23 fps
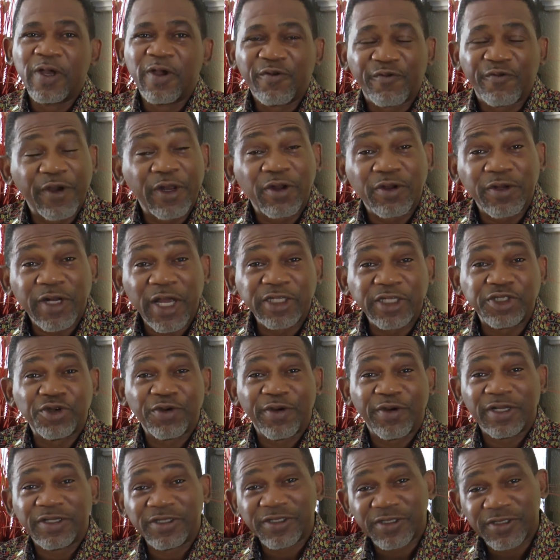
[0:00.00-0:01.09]
Fellow
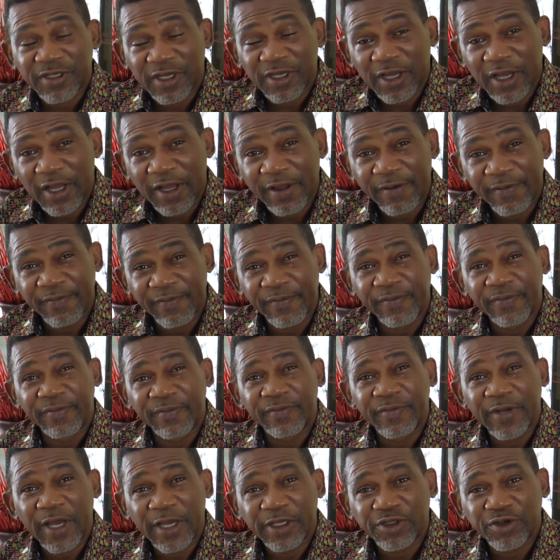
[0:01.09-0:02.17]
Nigerians,
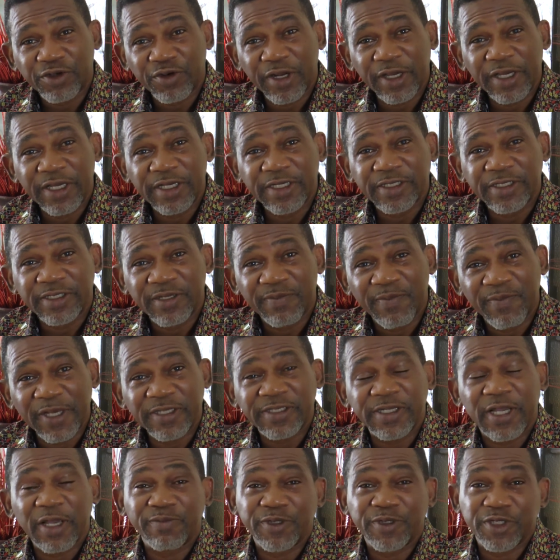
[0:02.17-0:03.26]
Nigeria is the
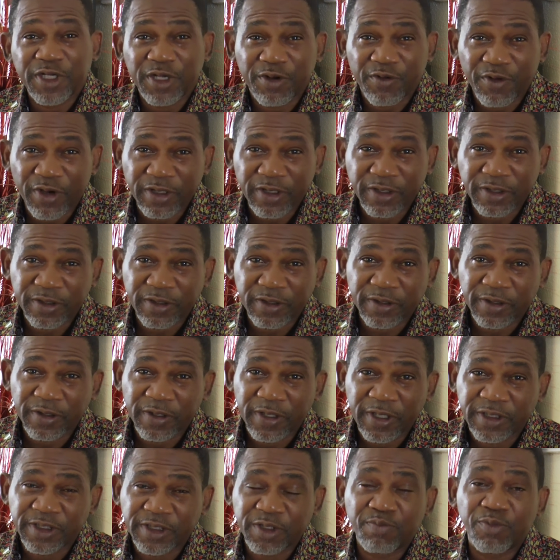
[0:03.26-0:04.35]
best kept secret.
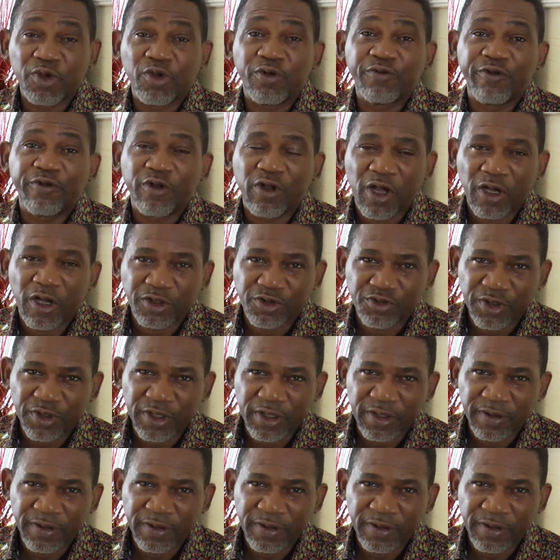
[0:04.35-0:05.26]
It's a beautiful country.